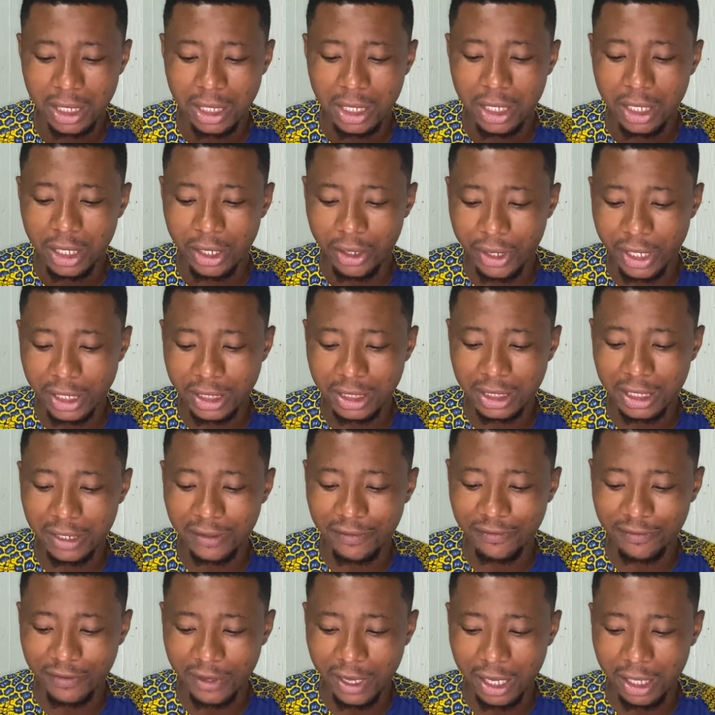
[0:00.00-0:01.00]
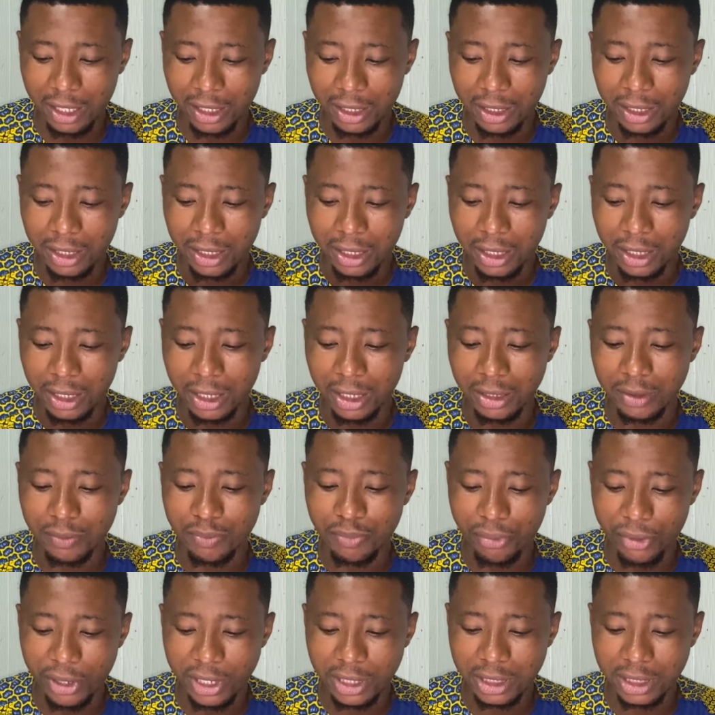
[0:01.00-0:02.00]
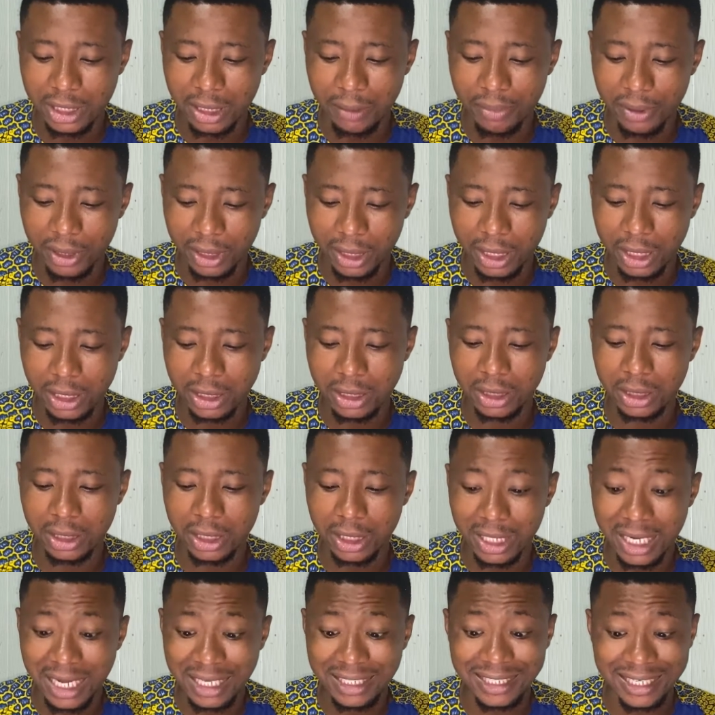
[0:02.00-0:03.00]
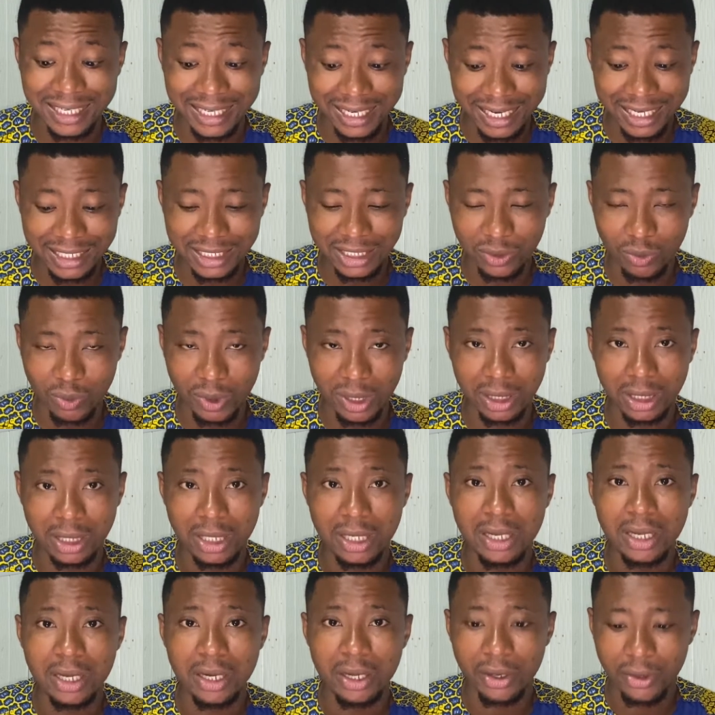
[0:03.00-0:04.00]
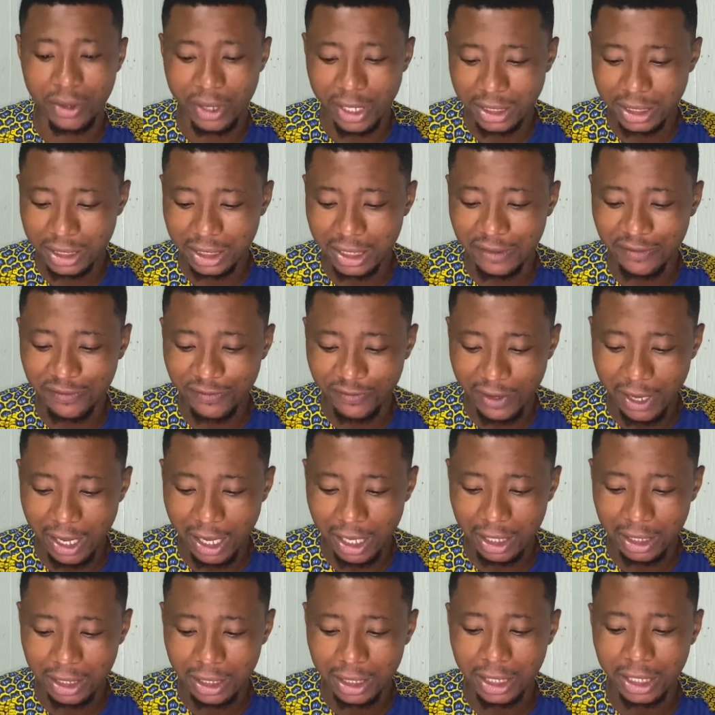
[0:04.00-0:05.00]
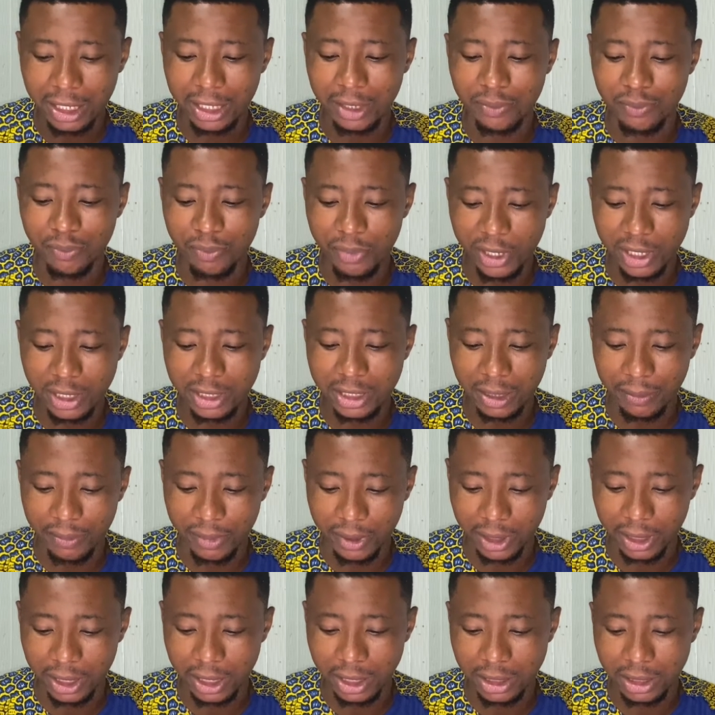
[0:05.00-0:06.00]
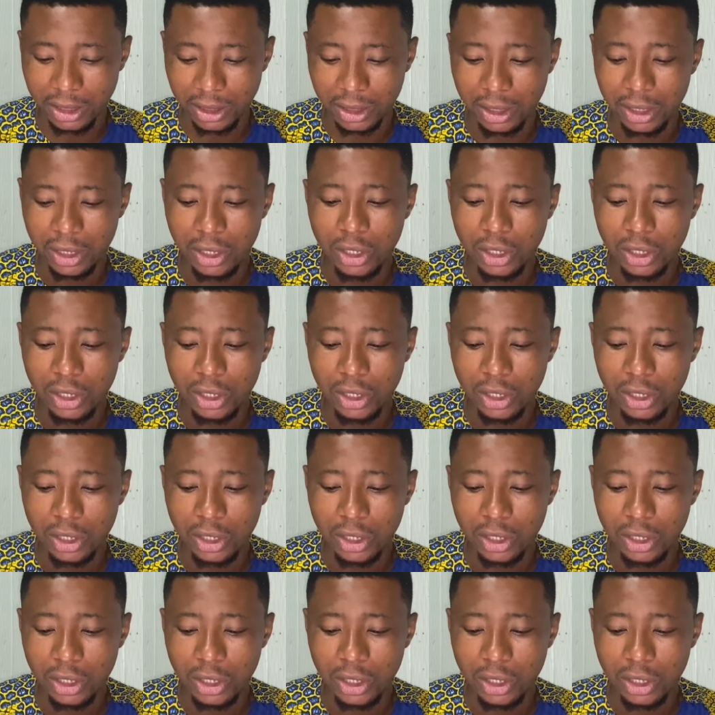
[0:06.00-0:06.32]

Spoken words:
Creating a file in print application. That's the next one. Creating a file in paint application.